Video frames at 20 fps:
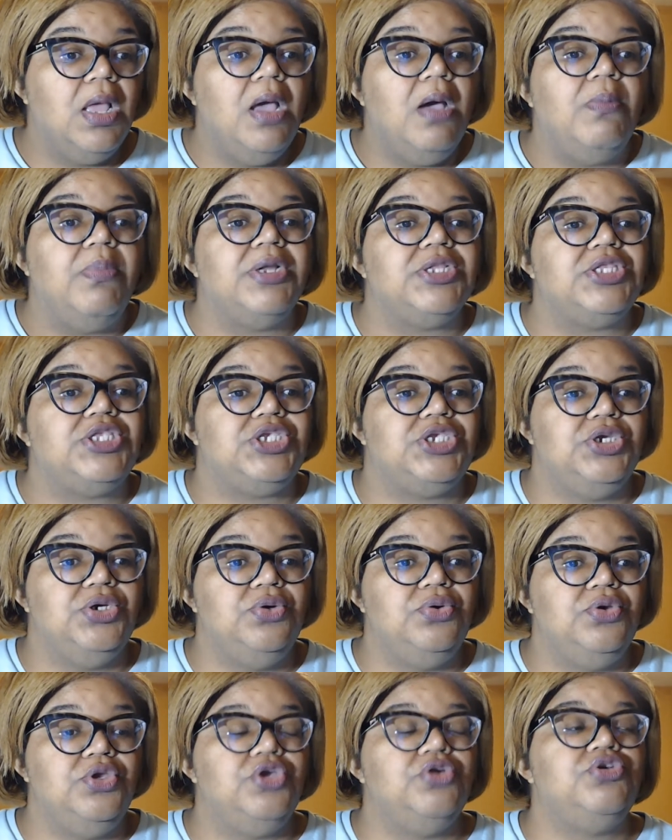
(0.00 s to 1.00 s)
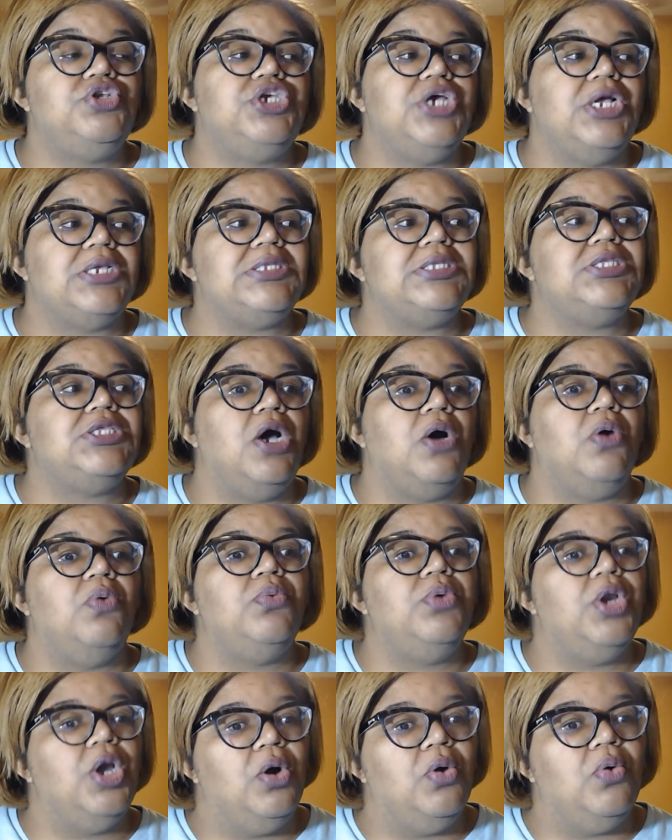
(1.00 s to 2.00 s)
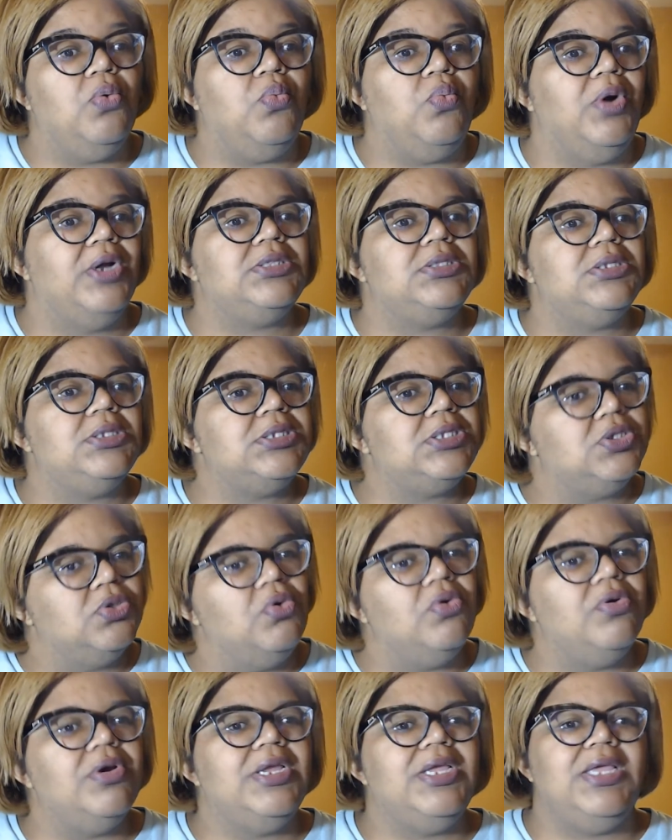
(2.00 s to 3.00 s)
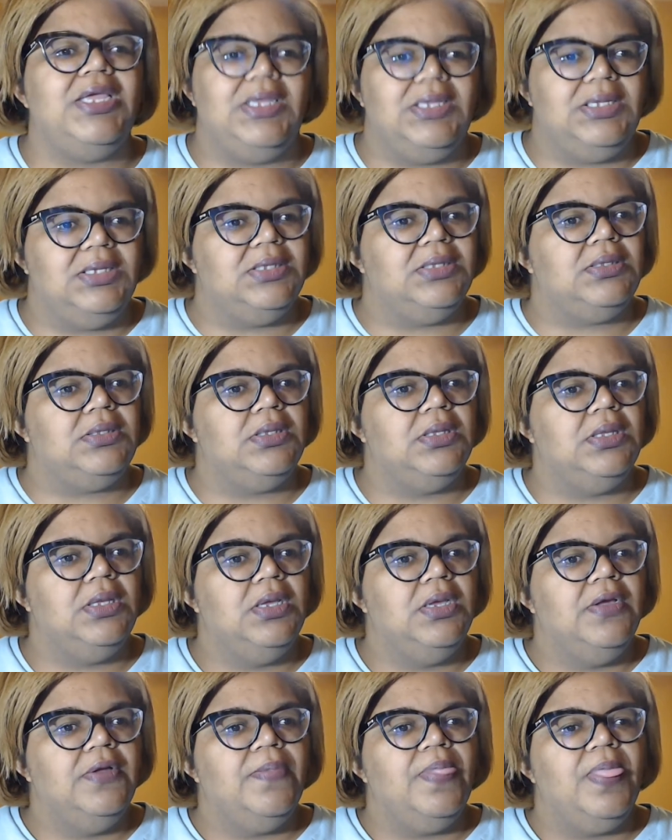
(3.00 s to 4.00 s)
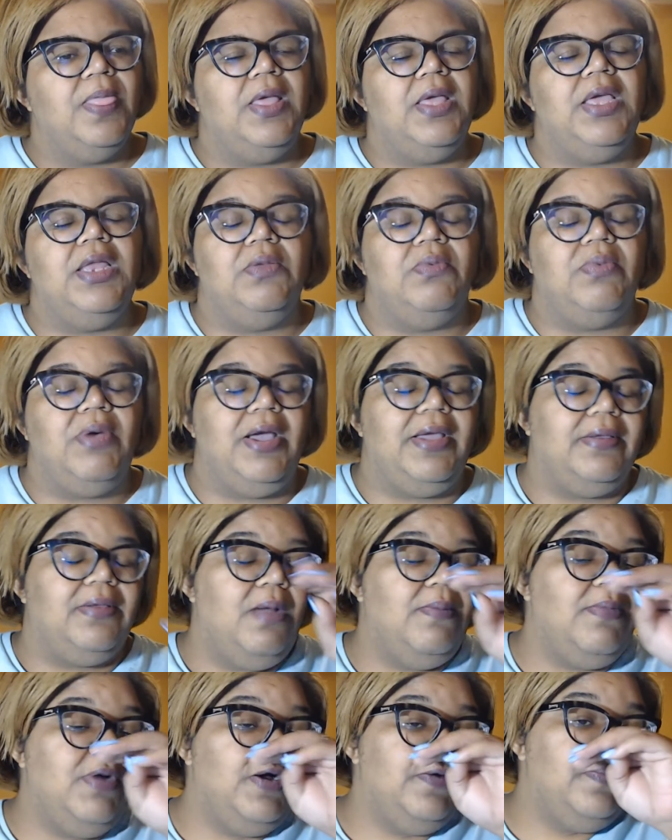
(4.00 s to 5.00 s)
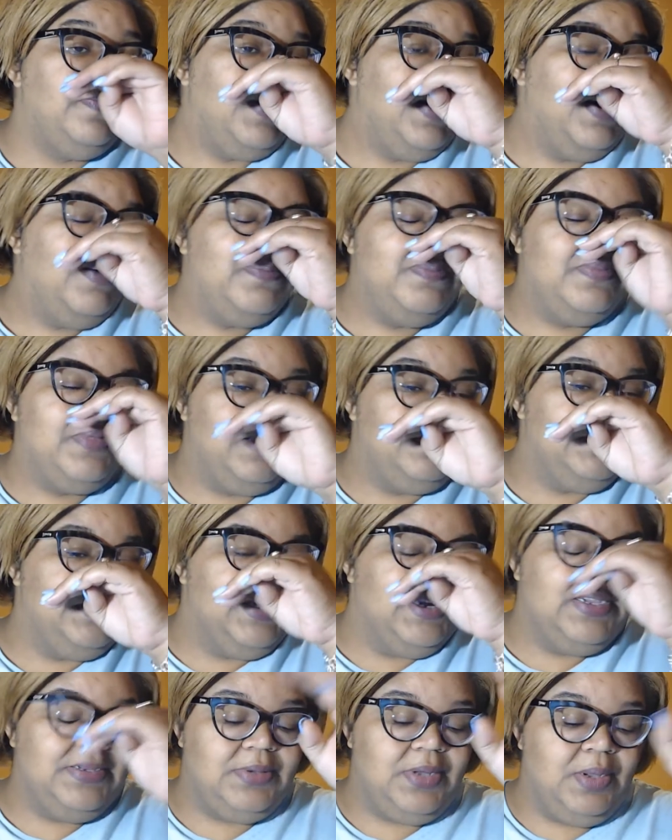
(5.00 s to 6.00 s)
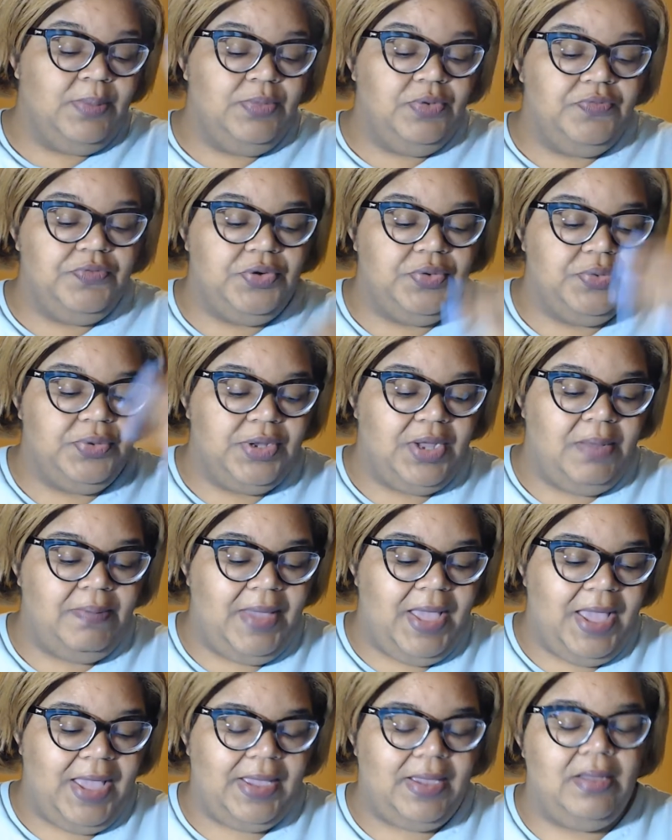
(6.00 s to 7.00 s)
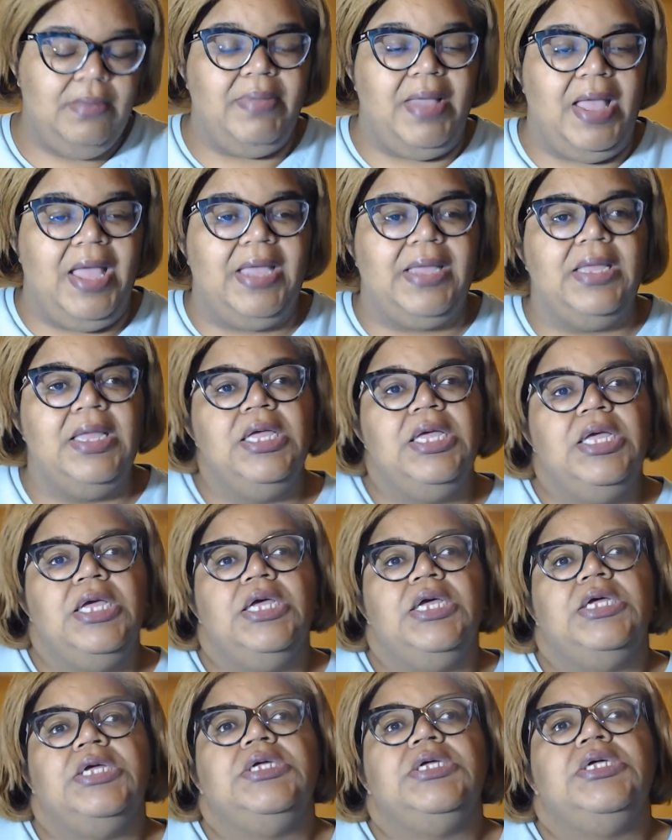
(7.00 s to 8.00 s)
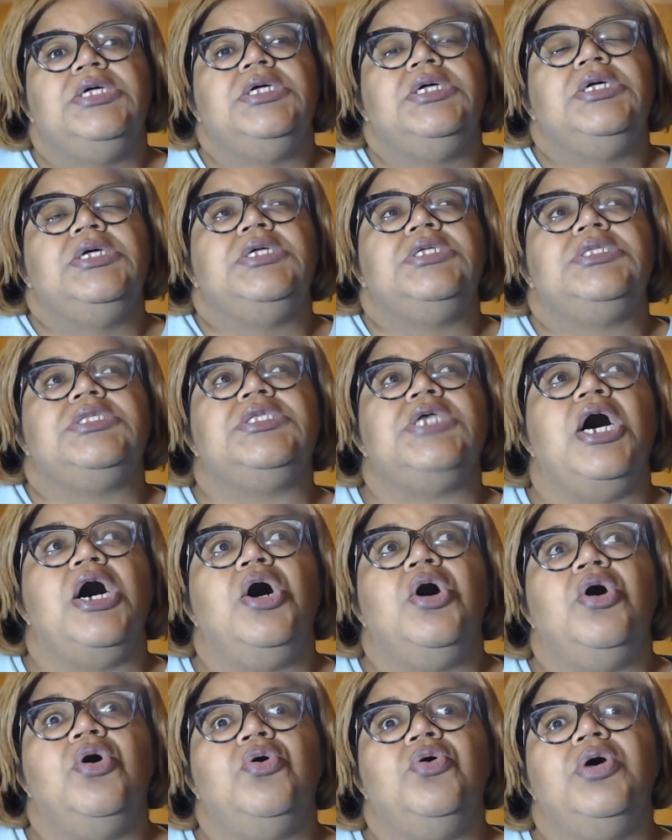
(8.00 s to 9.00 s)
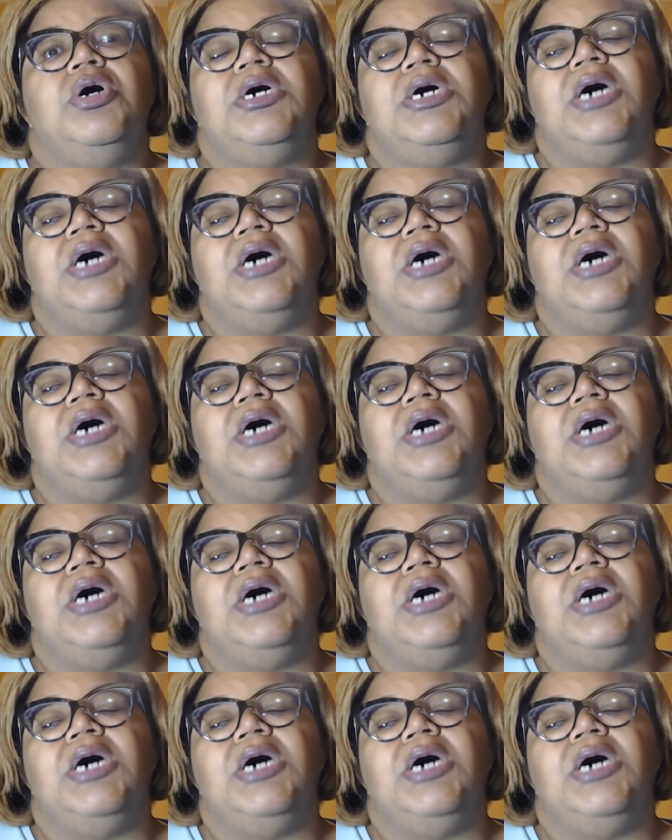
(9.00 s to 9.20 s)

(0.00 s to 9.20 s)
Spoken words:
But two, you just don't know what the story is. Anyway, I'm off. I'm done. I'm moving on. I'm back. So,